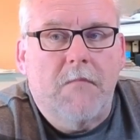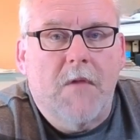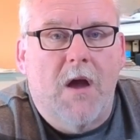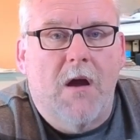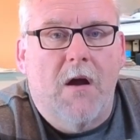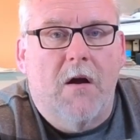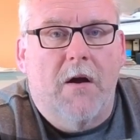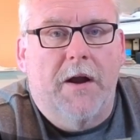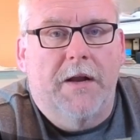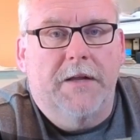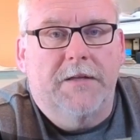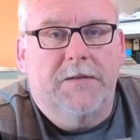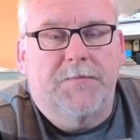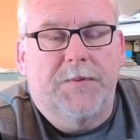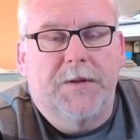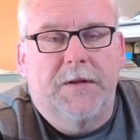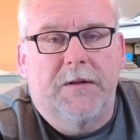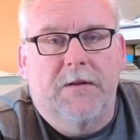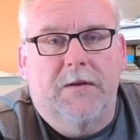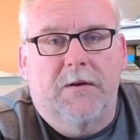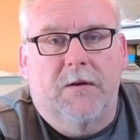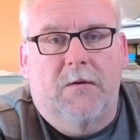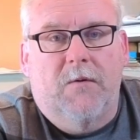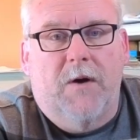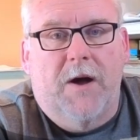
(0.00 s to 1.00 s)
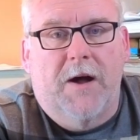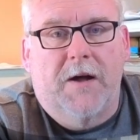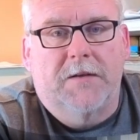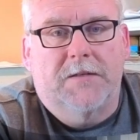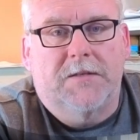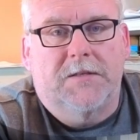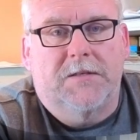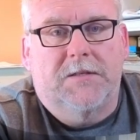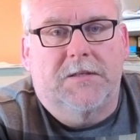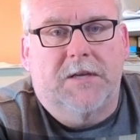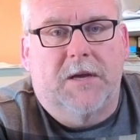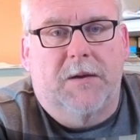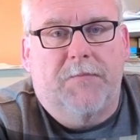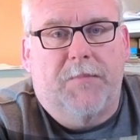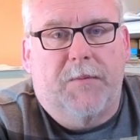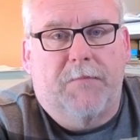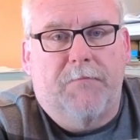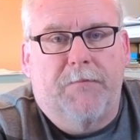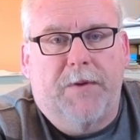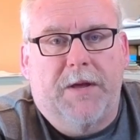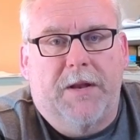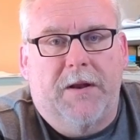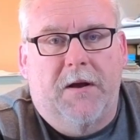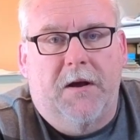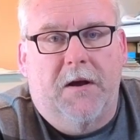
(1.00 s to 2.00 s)
Alright, it's been a little while since
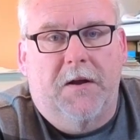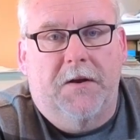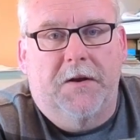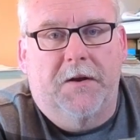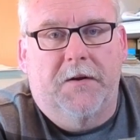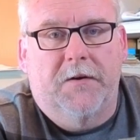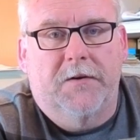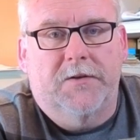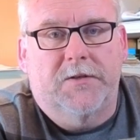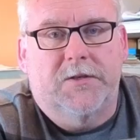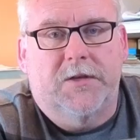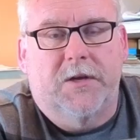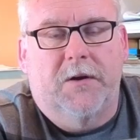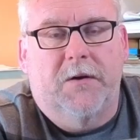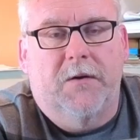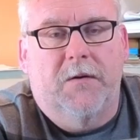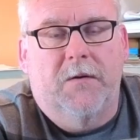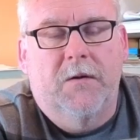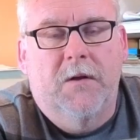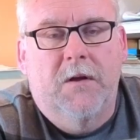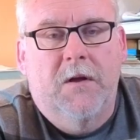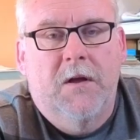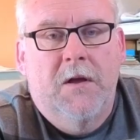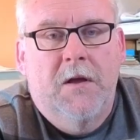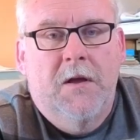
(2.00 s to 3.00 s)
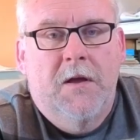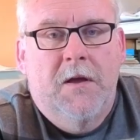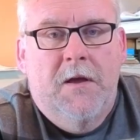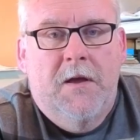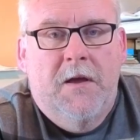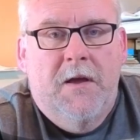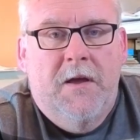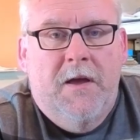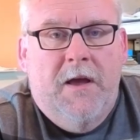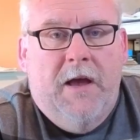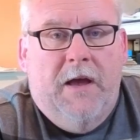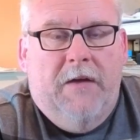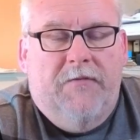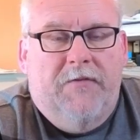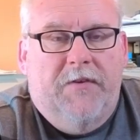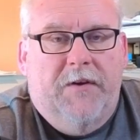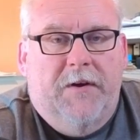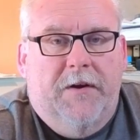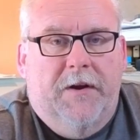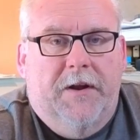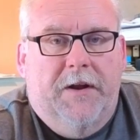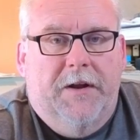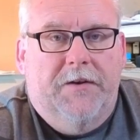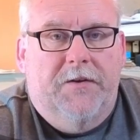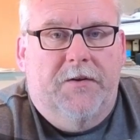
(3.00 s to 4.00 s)
I've been on here, so I
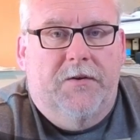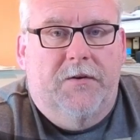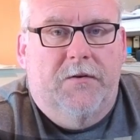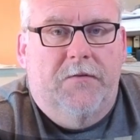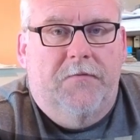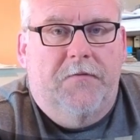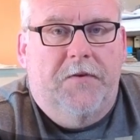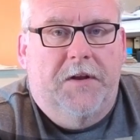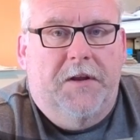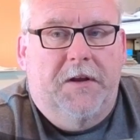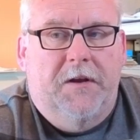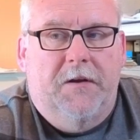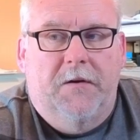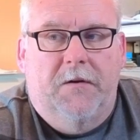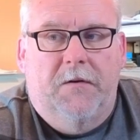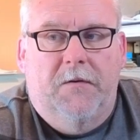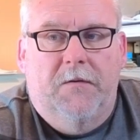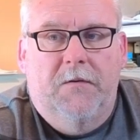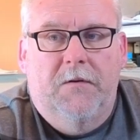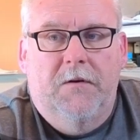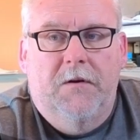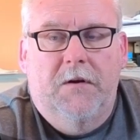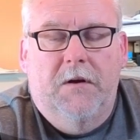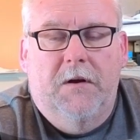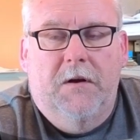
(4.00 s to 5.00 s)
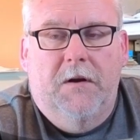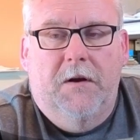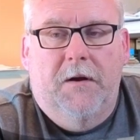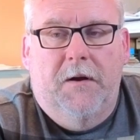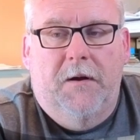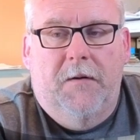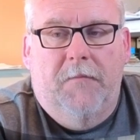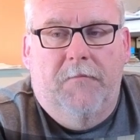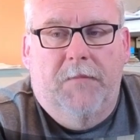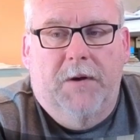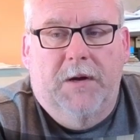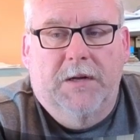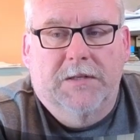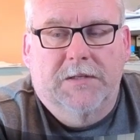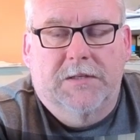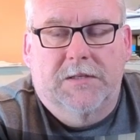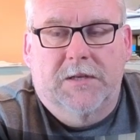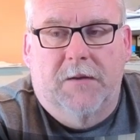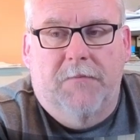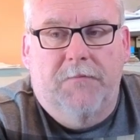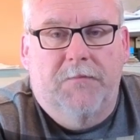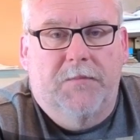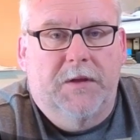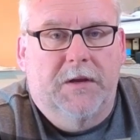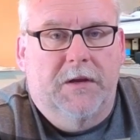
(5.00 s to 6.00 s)
figured I'd do a video on
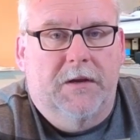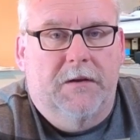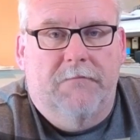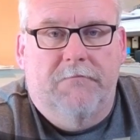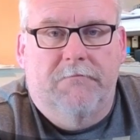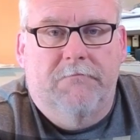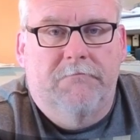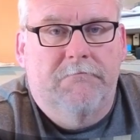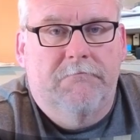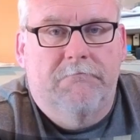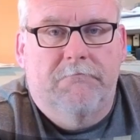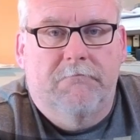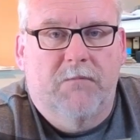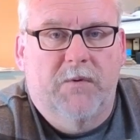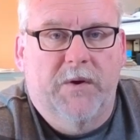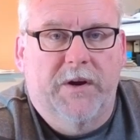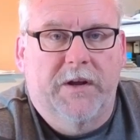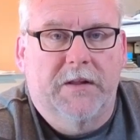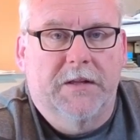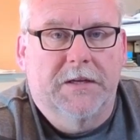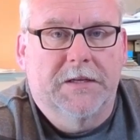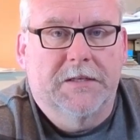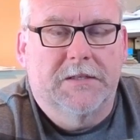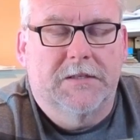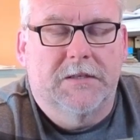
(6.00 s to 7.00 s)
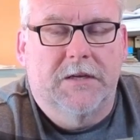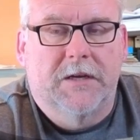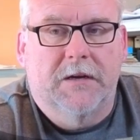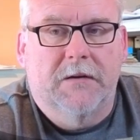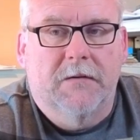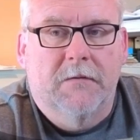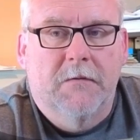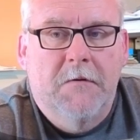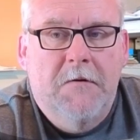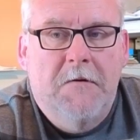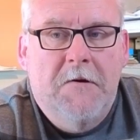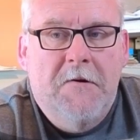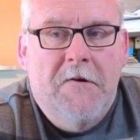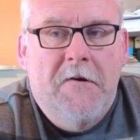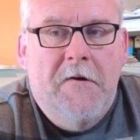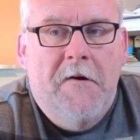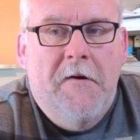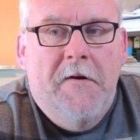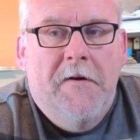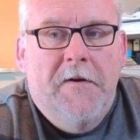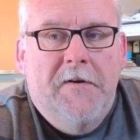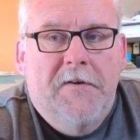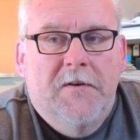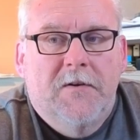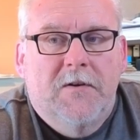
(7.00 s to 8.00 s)
something realistic.
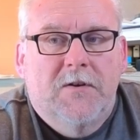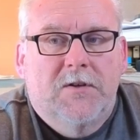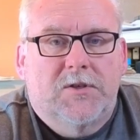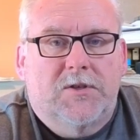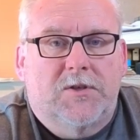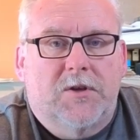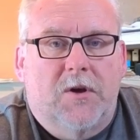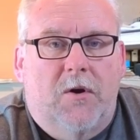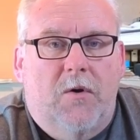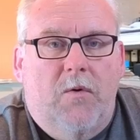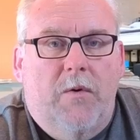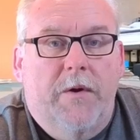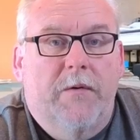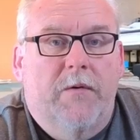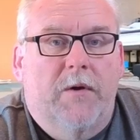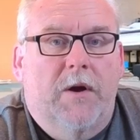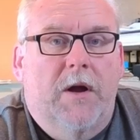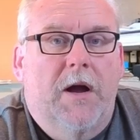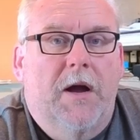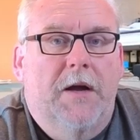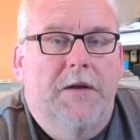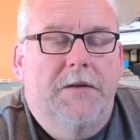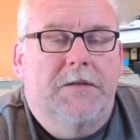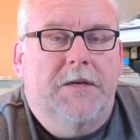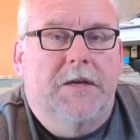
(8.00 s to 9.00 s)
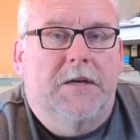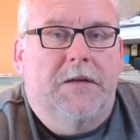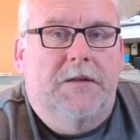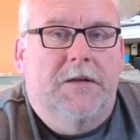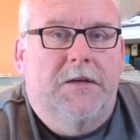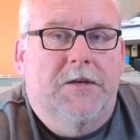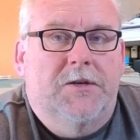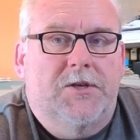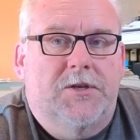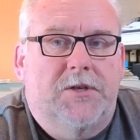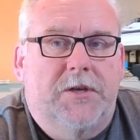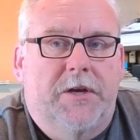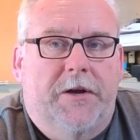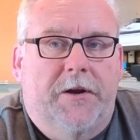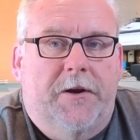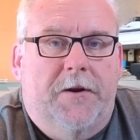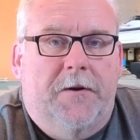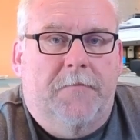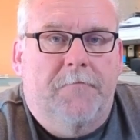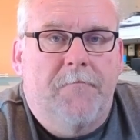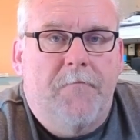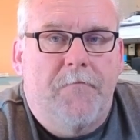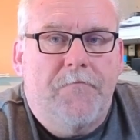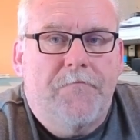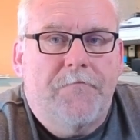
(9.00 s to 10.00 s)
So we were hunting this
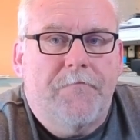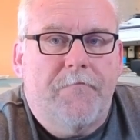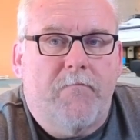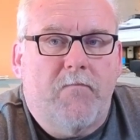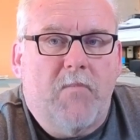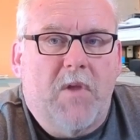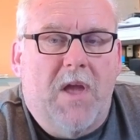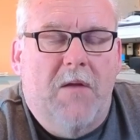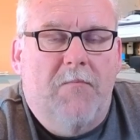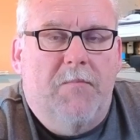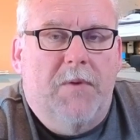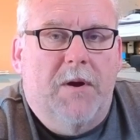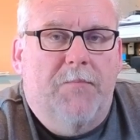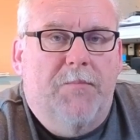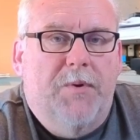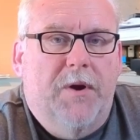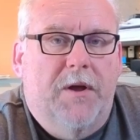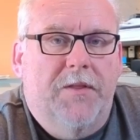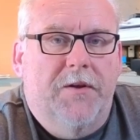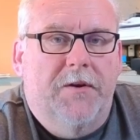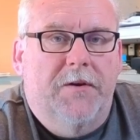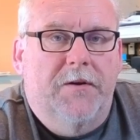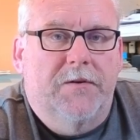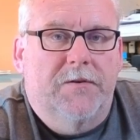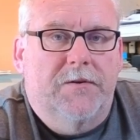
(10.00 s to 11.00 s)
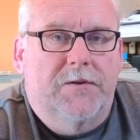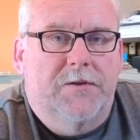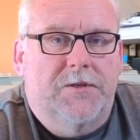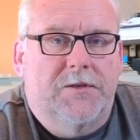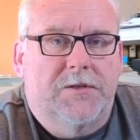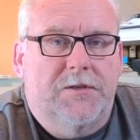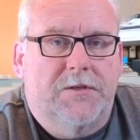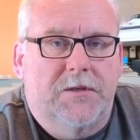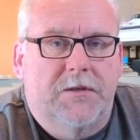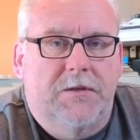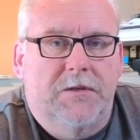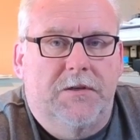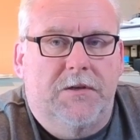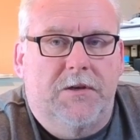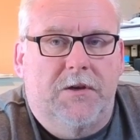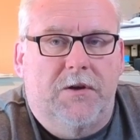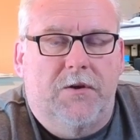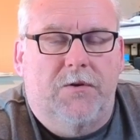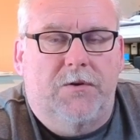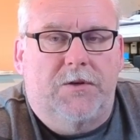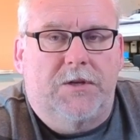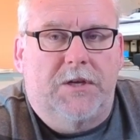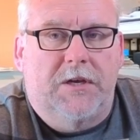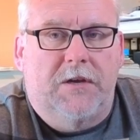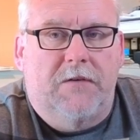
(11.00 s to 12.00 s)
year, and my brother's
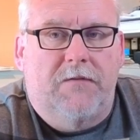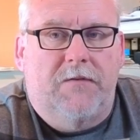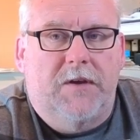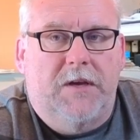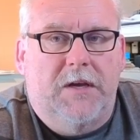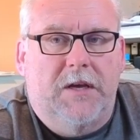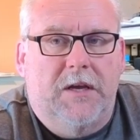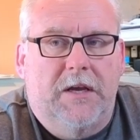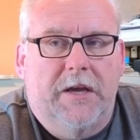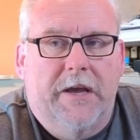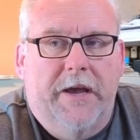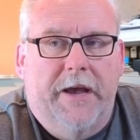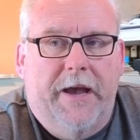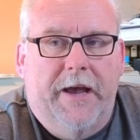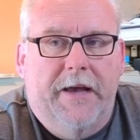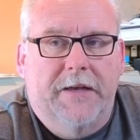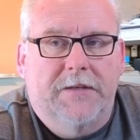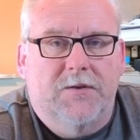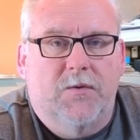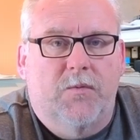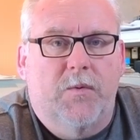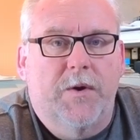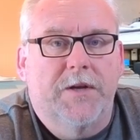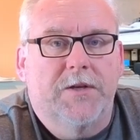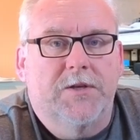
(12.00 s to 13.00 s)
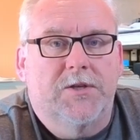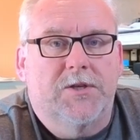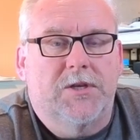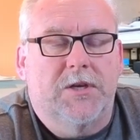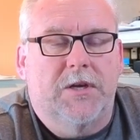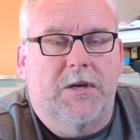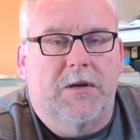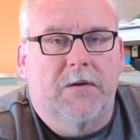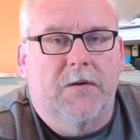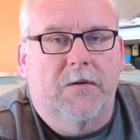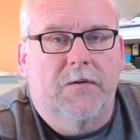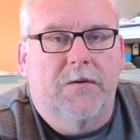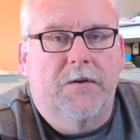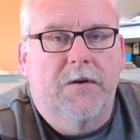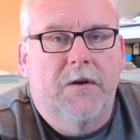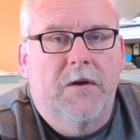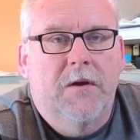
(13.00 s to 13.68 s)
UTV has a windshield,